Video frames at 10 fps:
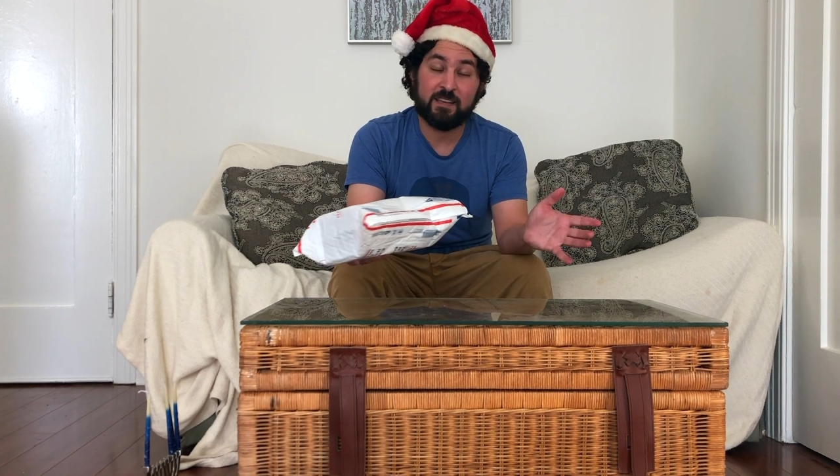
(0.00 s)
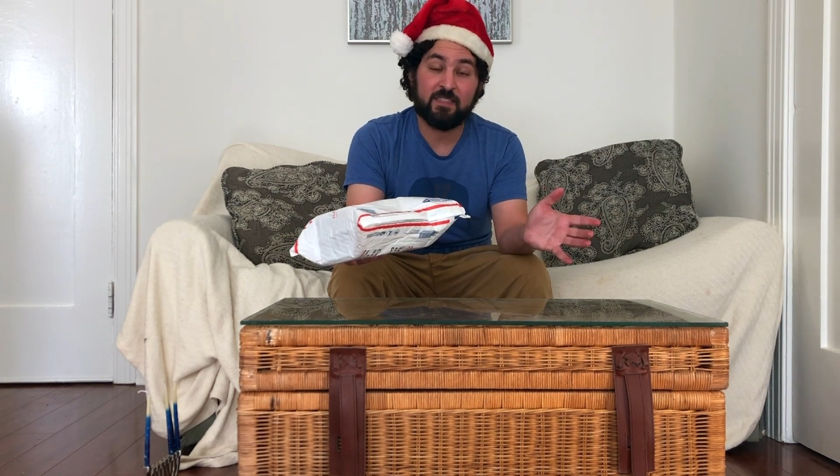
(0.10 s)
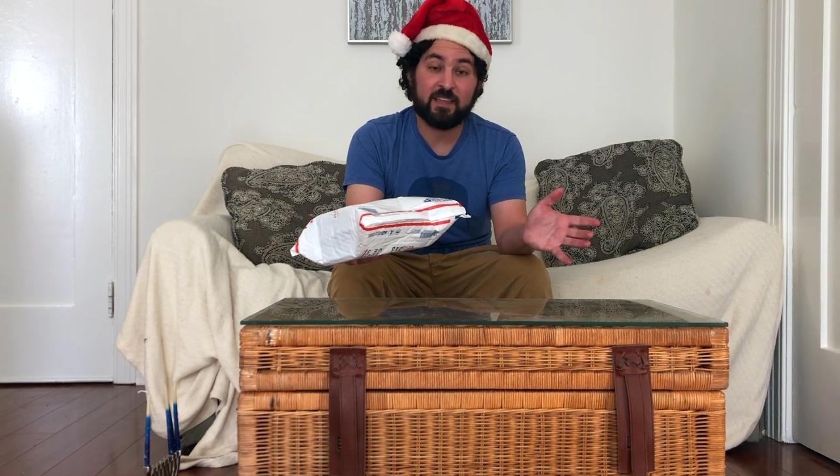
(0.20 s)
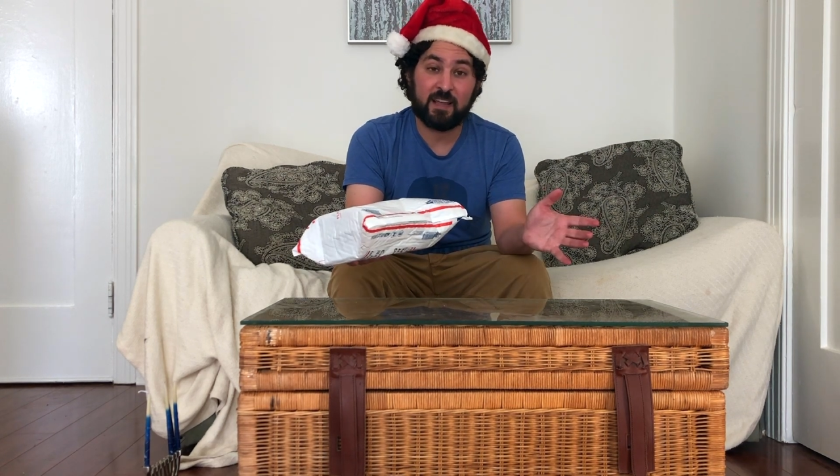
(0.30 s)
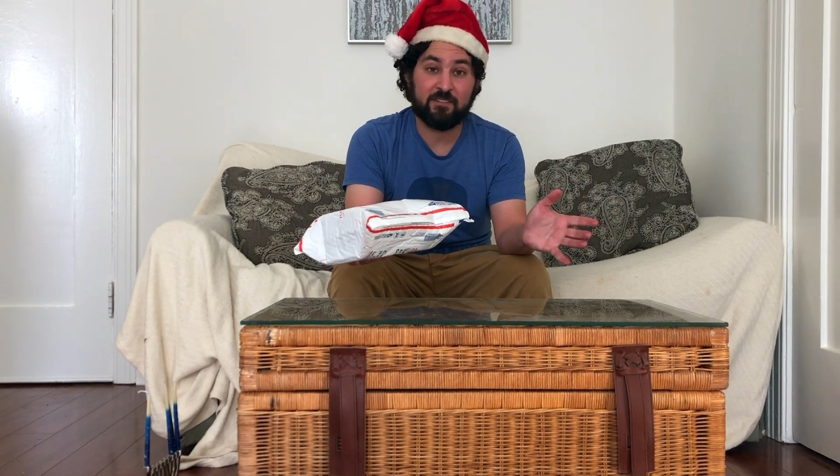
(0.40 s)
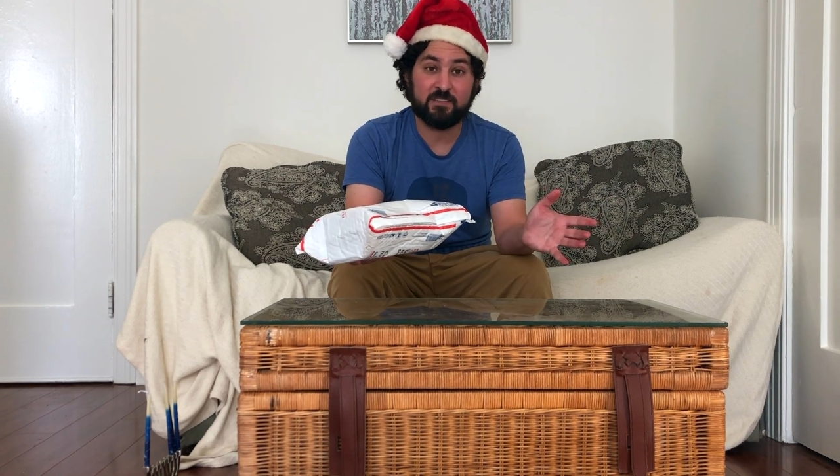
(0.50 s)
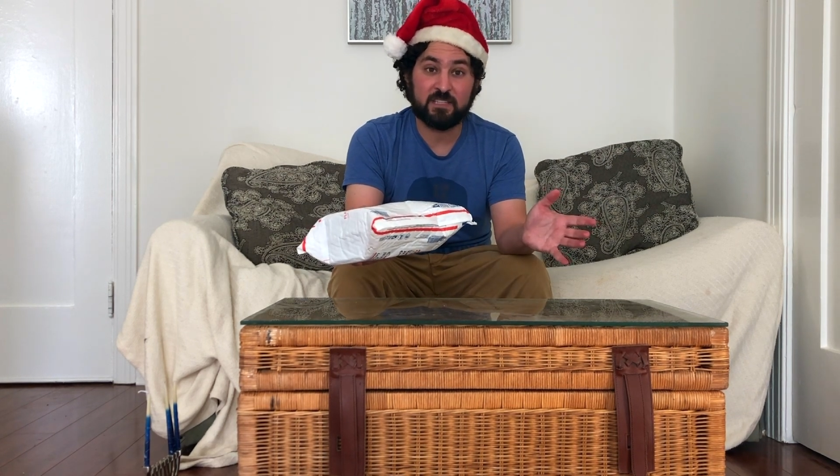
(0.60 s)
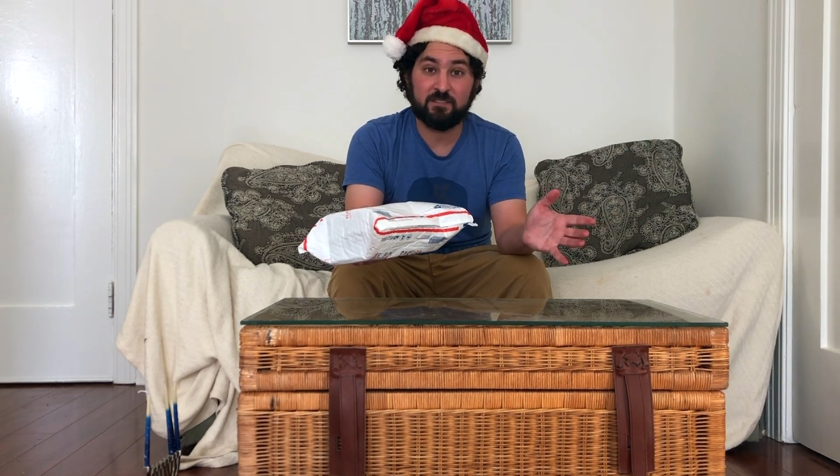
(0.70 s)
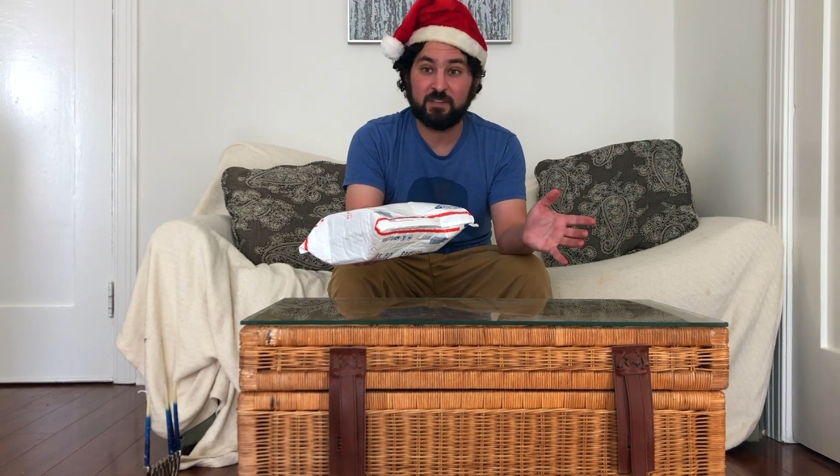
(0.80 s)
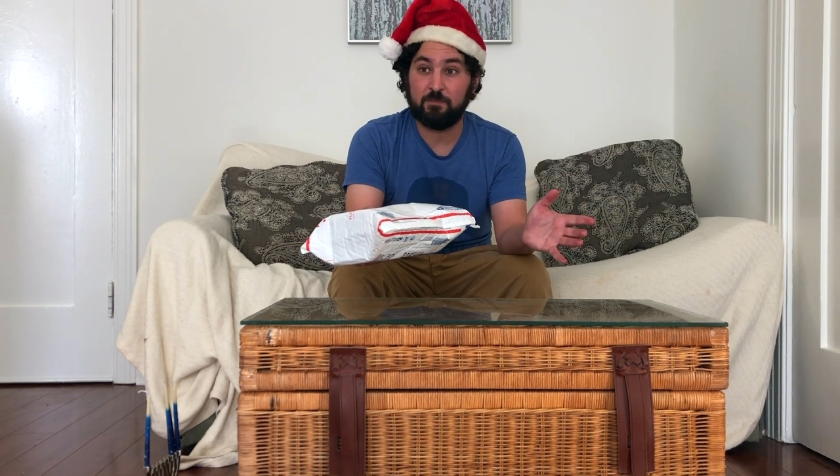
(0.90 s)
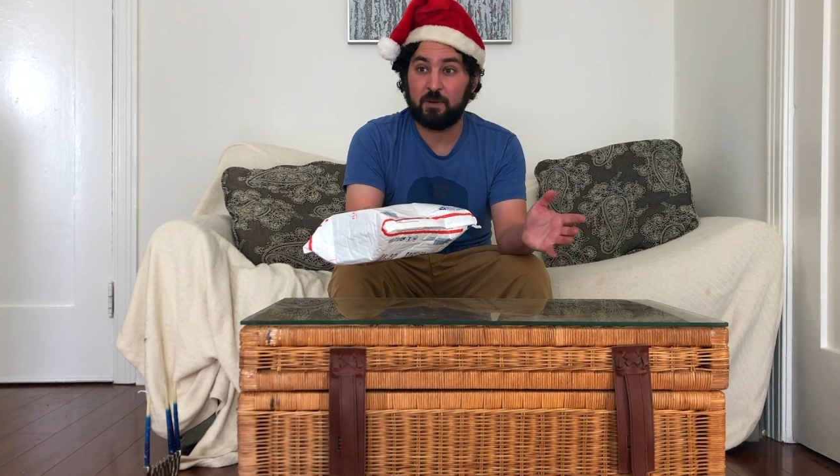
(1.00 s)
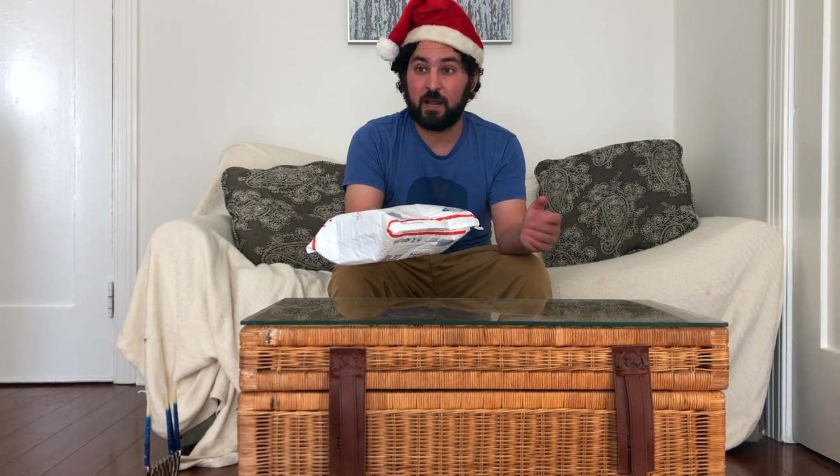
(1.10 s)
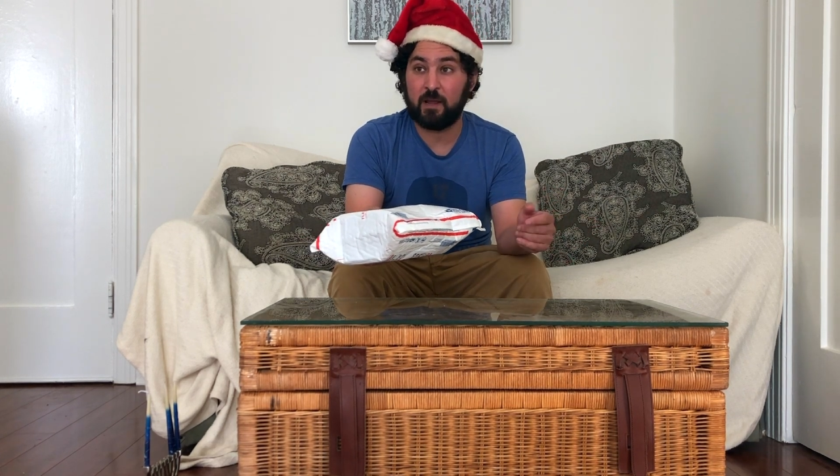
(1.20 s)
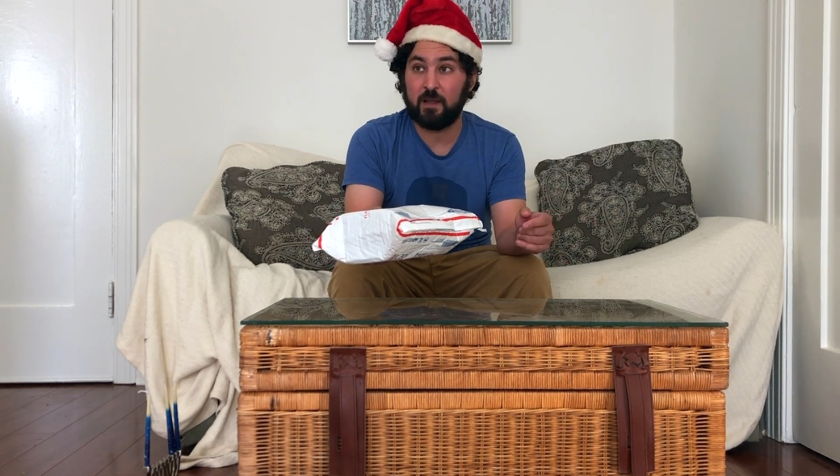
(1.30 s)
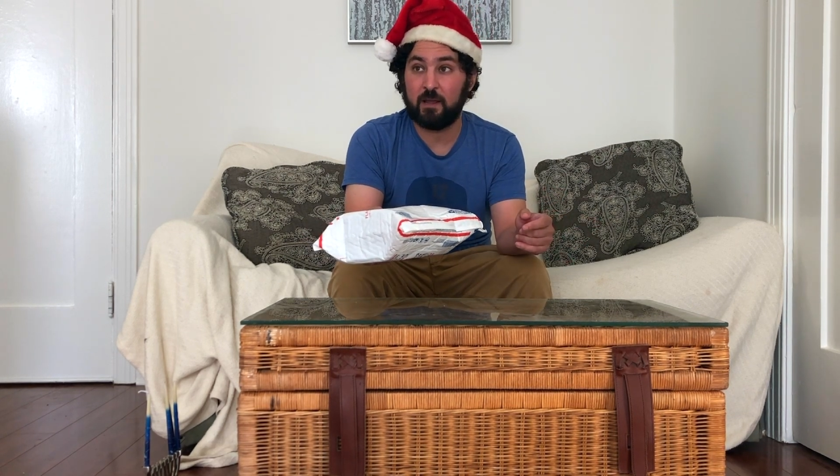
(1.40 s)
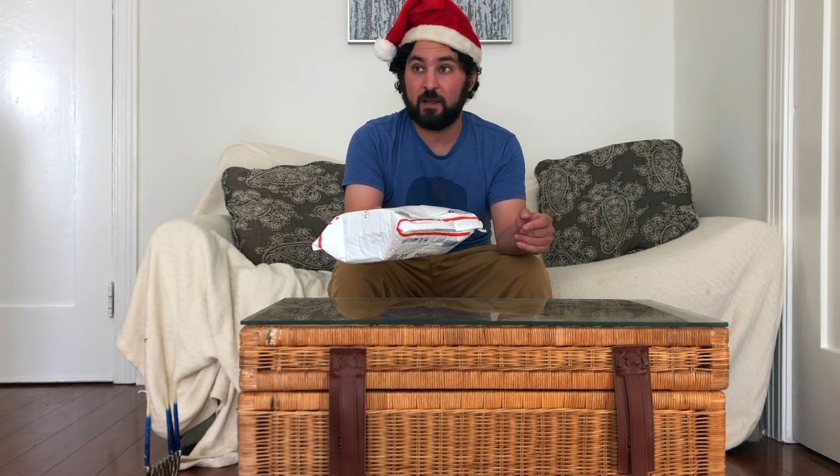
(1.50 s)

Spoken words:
think I had received it, but I